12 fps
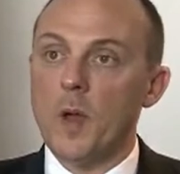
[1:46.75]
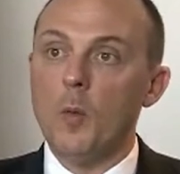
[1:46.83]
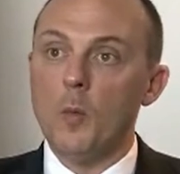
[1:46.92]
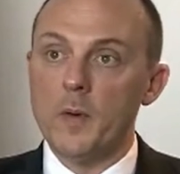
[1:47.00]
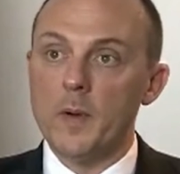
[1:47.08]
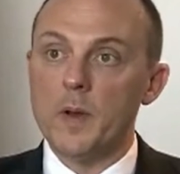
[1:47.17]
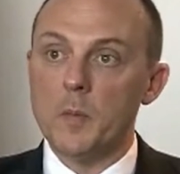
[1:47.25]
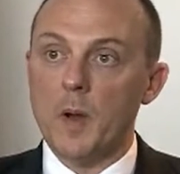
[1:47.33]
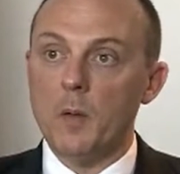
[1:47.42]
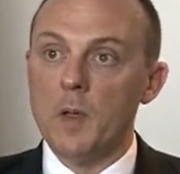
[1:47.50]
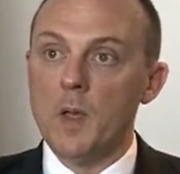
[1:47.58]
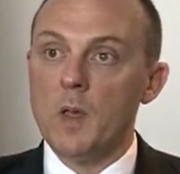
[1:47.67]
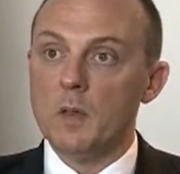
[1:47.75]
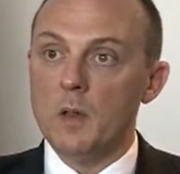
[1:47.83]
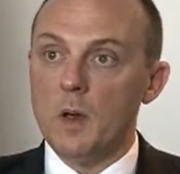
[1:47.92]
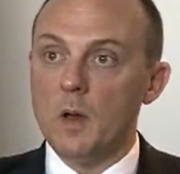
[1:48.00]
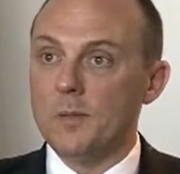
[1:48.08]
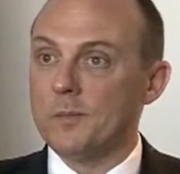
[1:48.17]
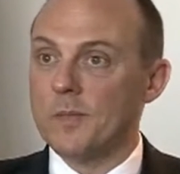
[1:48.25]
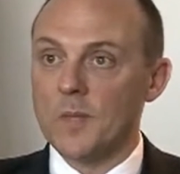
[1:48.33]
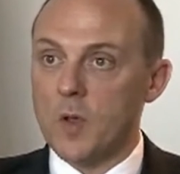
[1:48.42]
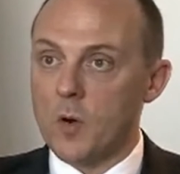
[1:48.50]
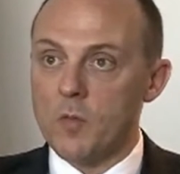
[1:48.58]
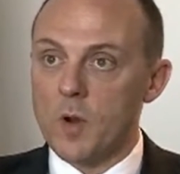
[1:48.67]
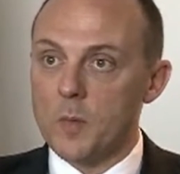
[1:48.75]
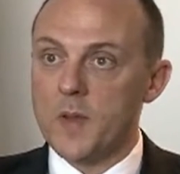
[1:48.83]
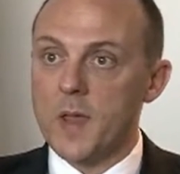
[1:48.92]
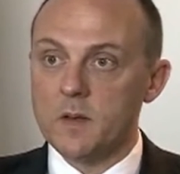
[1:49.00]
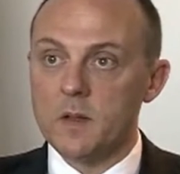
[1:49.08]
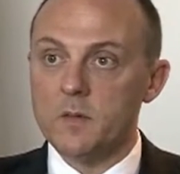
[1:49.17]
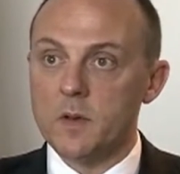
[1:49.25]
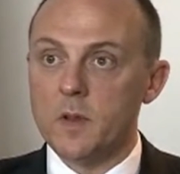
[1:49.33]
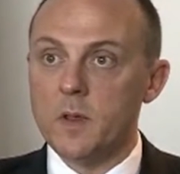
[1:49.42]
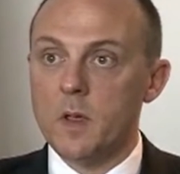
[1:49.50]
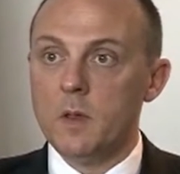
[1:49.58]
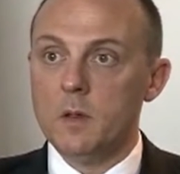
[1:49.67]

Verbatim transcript: worrying about uh, corrupt activity